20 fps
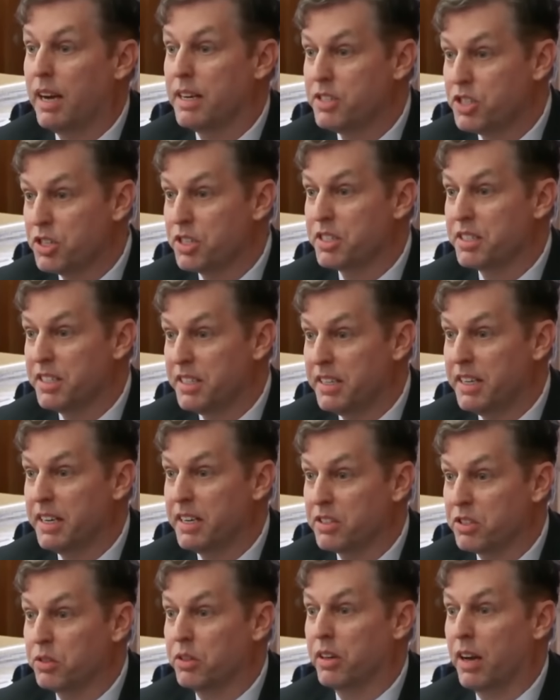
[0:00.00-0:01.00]
I just did
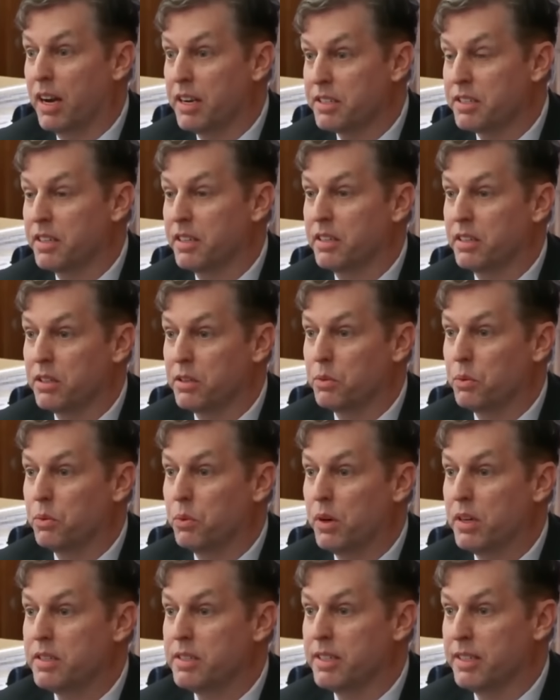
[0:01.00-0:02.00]
answer it. I said it
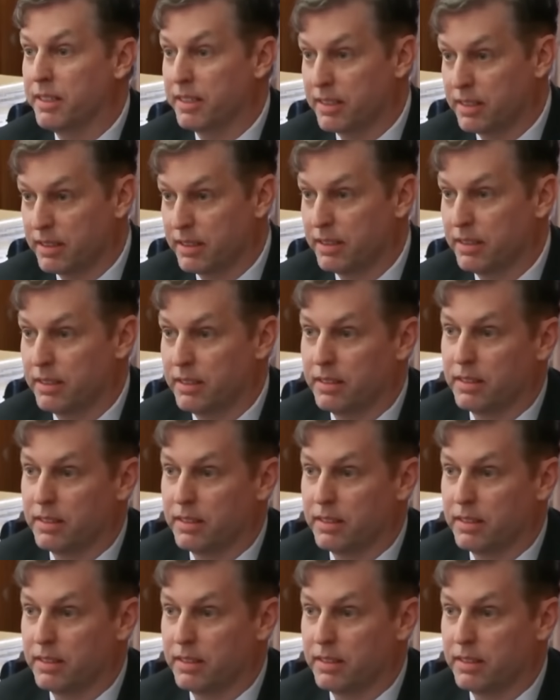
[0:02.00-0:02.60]
wasn't.